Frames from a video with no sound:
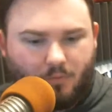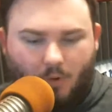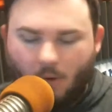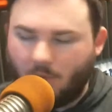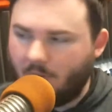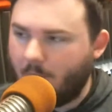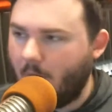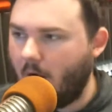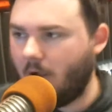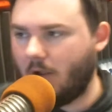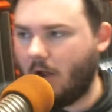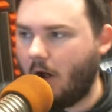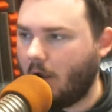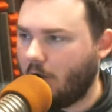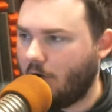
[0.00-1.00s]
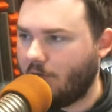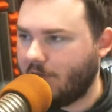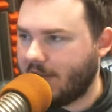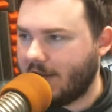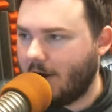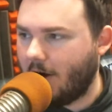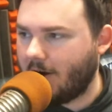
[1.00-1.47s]
throwing the ball all
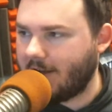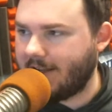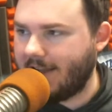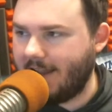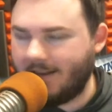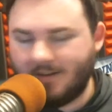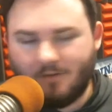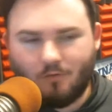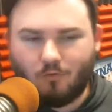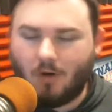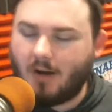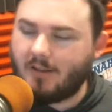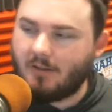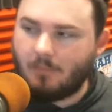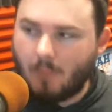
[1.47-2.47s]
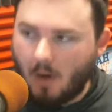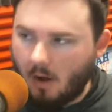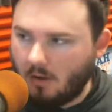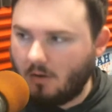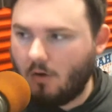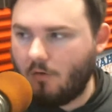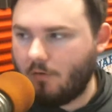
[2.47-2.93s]
over the yard again, running the
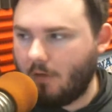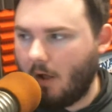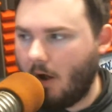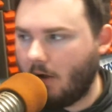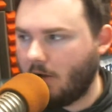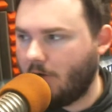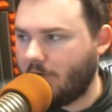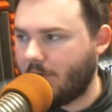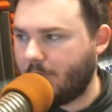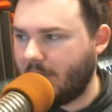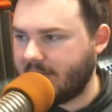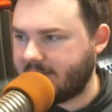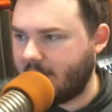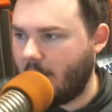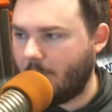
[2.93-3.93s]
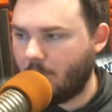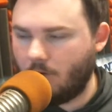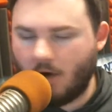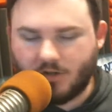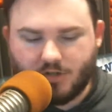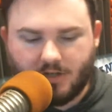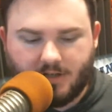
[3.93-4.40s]
ball all over the place. A couple
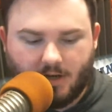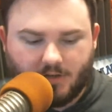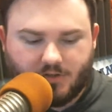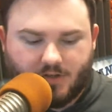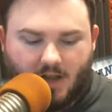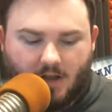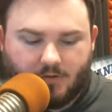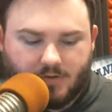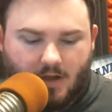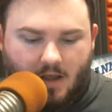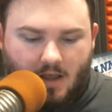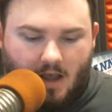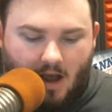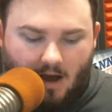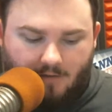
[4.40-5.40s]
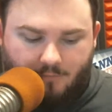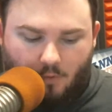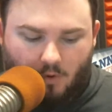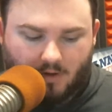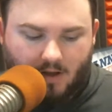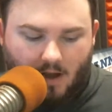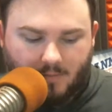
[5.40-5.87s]
rushing touchdowns
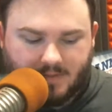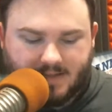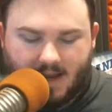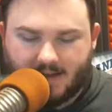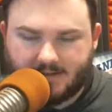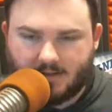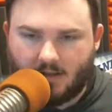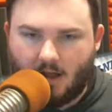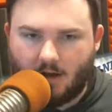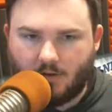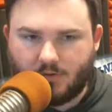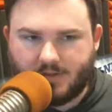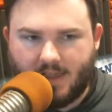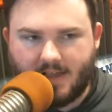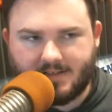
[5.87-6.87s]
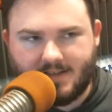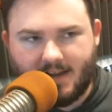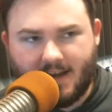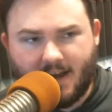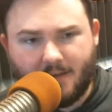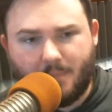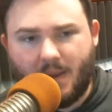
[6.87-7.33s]
for Thomas Castellanos last
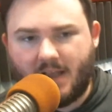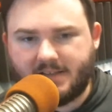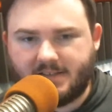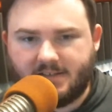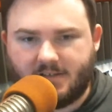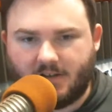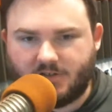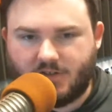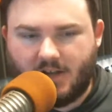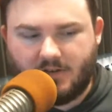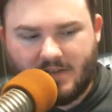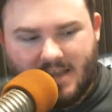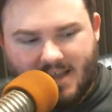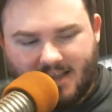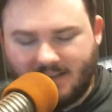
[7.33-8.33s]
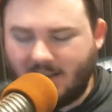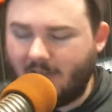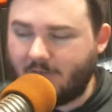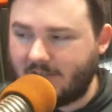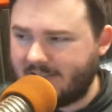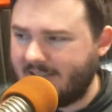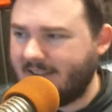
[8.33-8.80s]
night. Had a passing touchdown. I
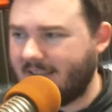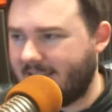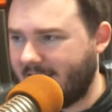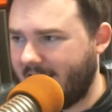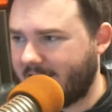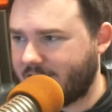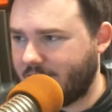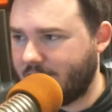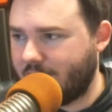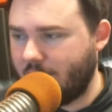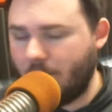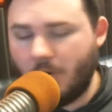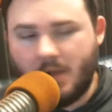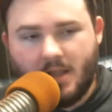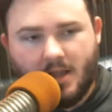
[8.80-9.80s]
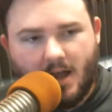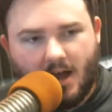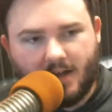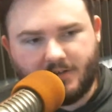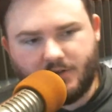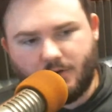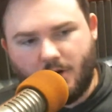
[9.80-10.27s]
love to see the connection too
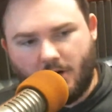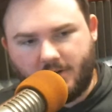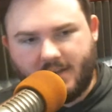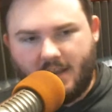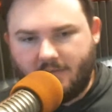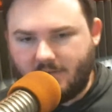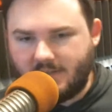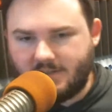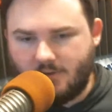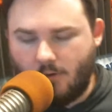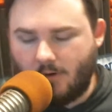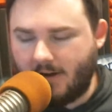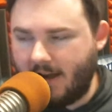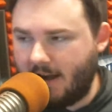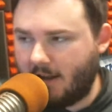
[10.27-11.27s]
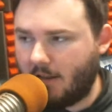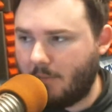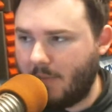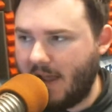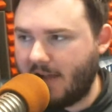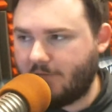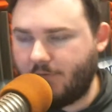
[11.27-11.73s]
to Cartavius Norton out of the
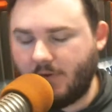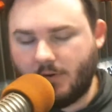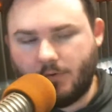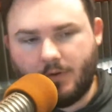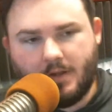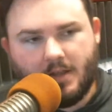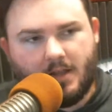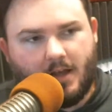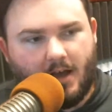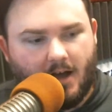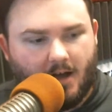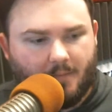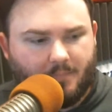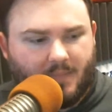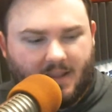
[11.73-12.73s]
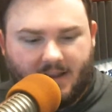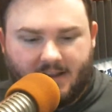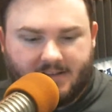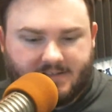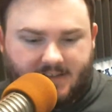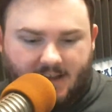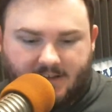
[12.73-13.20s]
backfield,
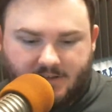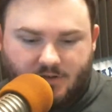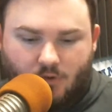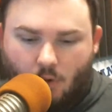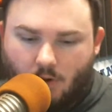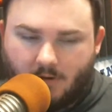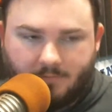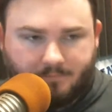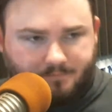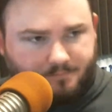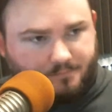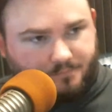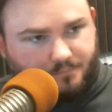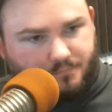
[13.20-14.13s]
as Norton